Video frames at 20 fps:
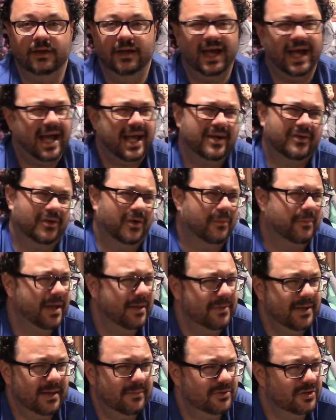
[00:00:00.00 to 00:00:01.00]
I don't know.
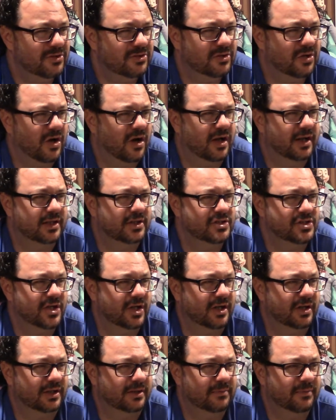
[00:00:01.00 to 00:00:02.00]
Maybe I'm just talking
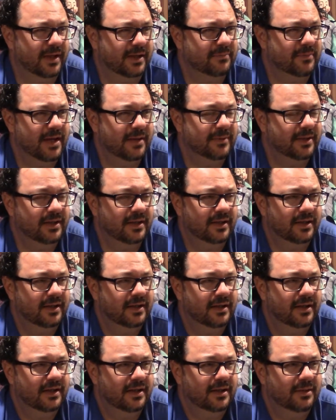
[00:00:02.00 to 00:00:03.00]
junk. Like maybe
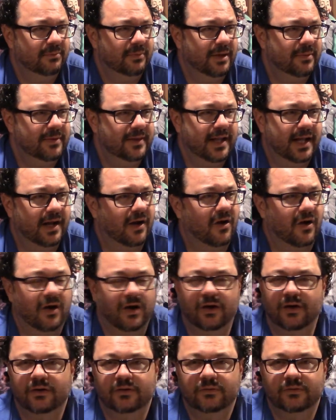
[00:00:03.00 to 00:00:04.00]
maybe they
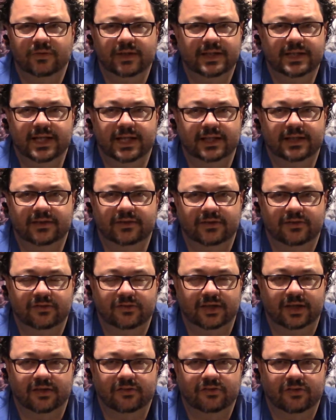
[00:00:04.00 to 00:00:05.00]
are ridiculously
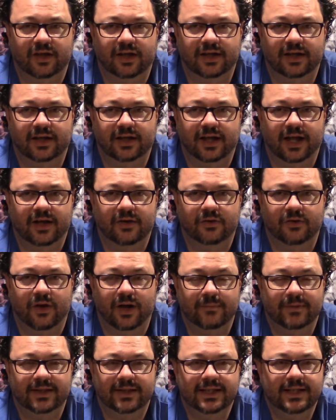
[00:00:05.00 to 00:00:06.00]
excited. I don't know. I
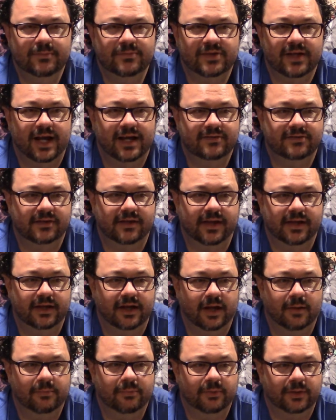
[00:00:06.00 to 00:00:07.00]
mean, Liam's eyes light
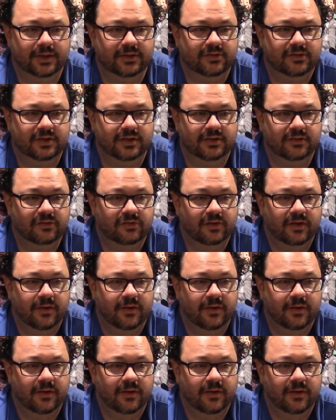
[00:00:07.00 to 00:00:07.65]
up when he sees